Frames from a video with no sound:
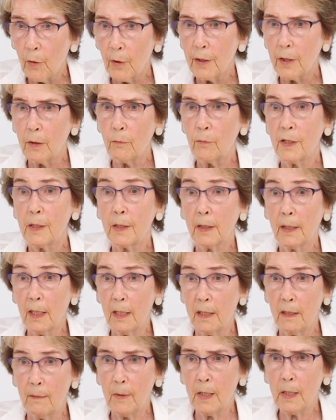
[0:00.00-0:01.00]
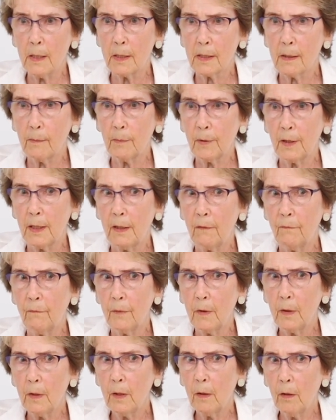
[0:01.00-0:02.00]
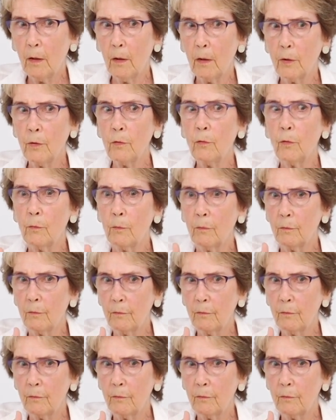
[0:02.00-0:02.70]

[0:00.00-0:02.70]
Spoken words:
point, it was in Karameas, I believe, or no,